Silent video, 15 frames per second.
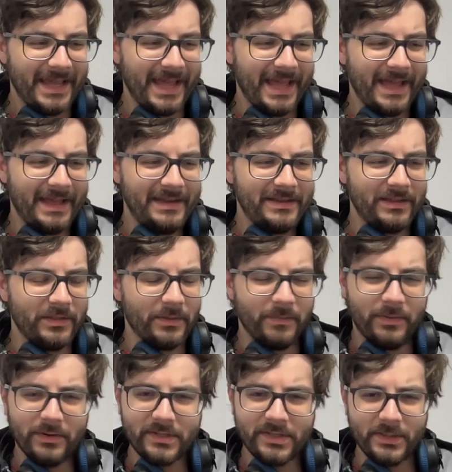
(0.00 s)
And the
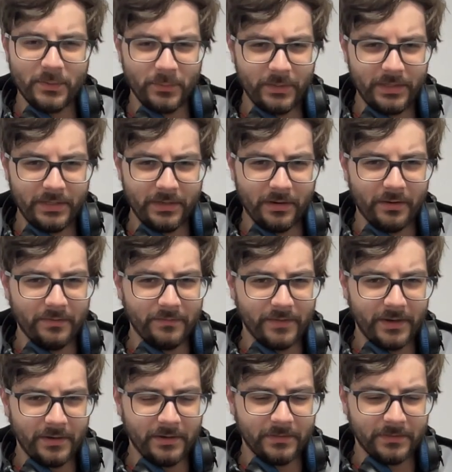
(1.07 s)
books they're reading are
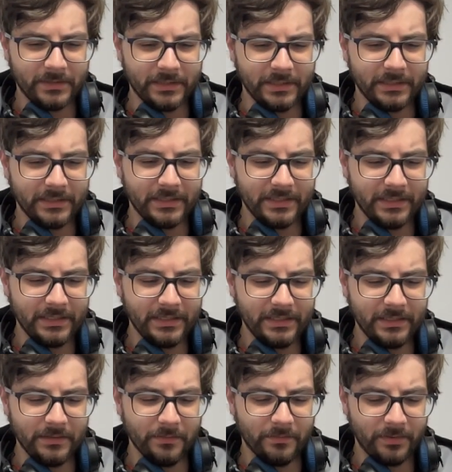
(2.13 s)
invariably
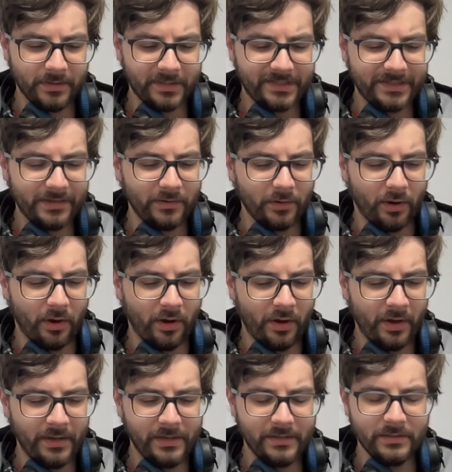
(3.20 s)
the books that are
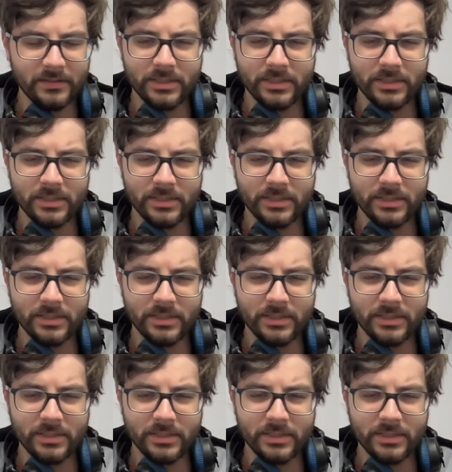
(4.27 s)
on